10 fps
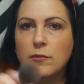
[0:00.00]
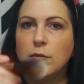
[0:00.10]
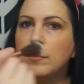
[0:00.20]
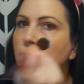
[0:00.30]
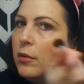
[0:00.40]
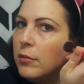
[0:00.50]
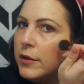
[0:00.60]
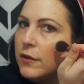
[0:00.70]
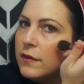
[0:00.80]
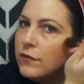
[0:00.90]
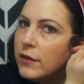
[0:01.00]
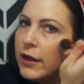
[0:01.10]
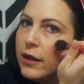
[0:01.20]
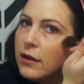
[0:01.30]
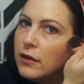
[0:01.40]
would probably use it for
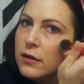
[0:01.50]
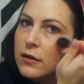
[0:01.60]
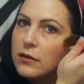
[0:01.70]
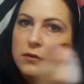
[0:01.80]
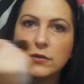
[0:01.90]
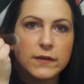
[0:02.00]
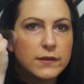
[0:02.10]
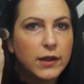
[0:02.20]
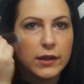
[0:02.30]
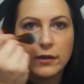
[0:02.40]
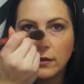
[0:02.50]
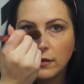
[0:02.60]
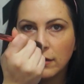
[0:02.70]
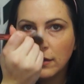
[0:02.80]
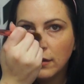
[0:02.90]
like, just like
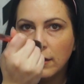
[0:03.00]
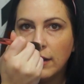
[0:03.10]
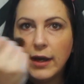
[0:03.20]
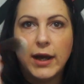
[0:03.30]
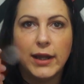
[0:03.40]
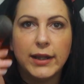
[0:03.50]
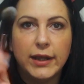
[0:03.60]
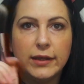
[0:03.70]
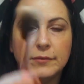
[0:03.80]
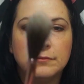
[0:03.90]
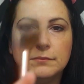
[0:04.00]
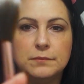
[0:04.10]
highlight.